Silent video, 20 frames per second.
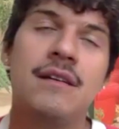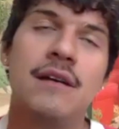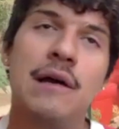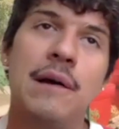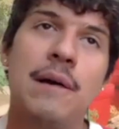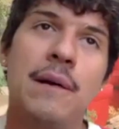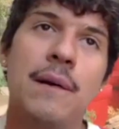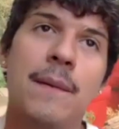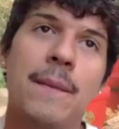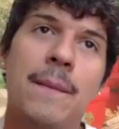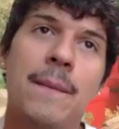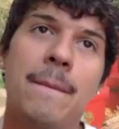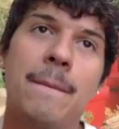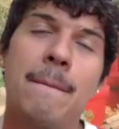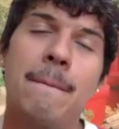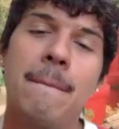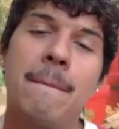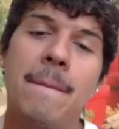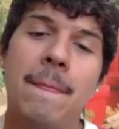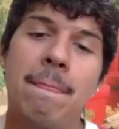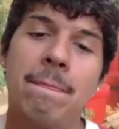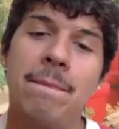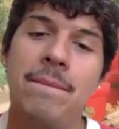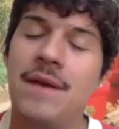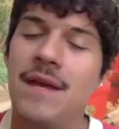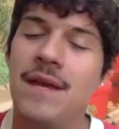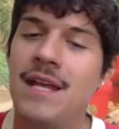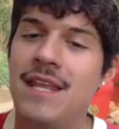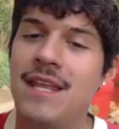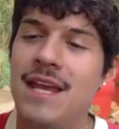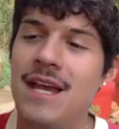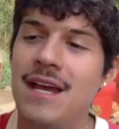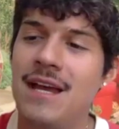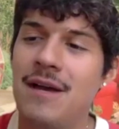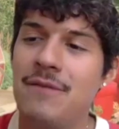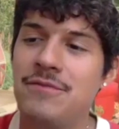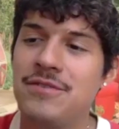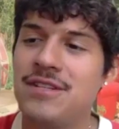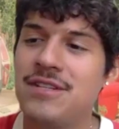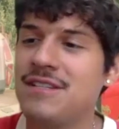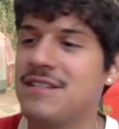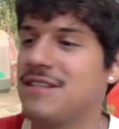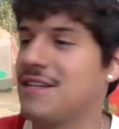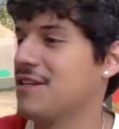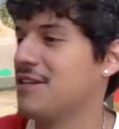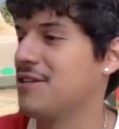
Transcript: And yeah, I'm just like,